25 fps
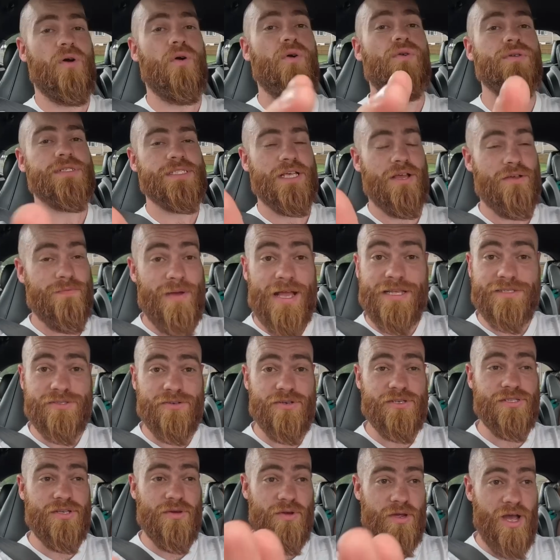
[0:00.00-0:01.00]
Also, make
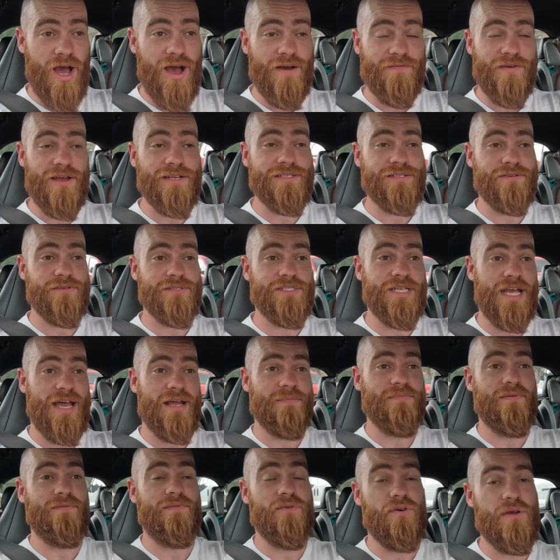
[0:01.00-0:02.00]
sure you do a car vertical
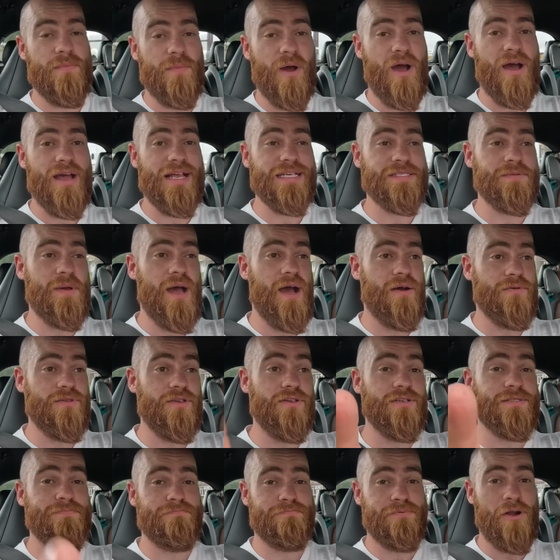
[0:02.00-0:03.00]
check before you buy it as well.
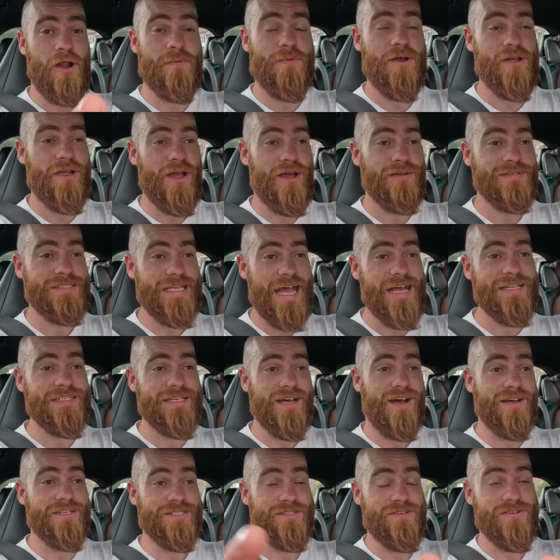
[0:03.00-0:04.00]
Use promo code
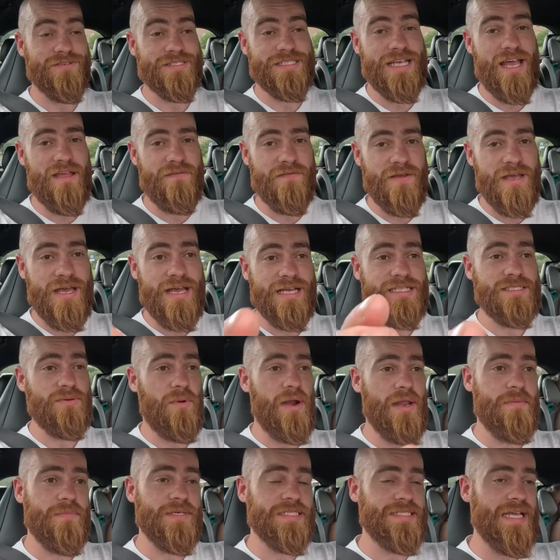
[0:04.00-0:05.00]
Dadcars and you'll save
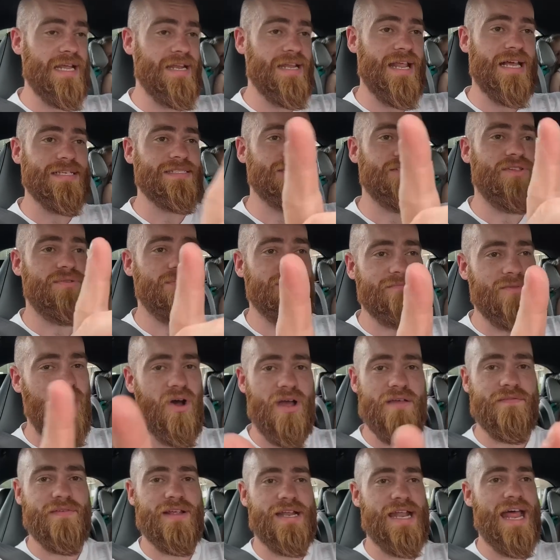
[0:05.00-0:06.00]
20%. That's
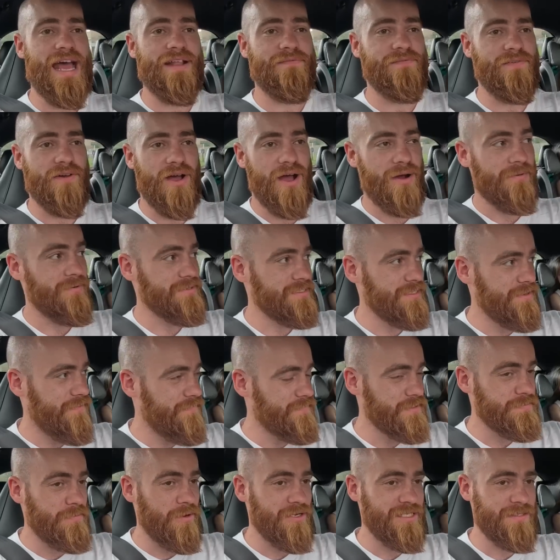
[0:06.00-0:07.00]
not even an advert. I wasn't
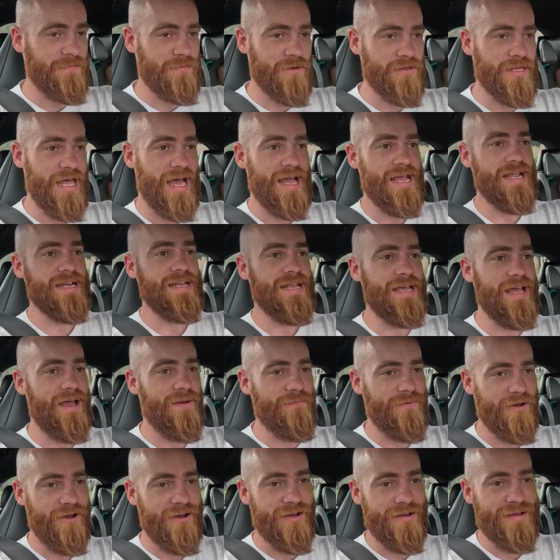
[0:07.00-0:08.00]
even supposed to put that in here,
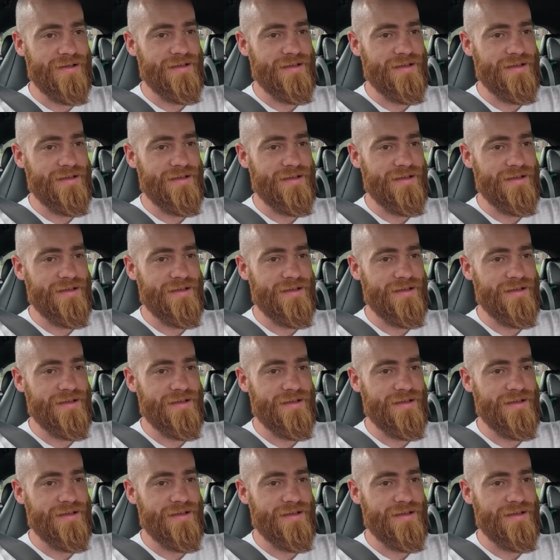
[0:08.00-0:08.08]
but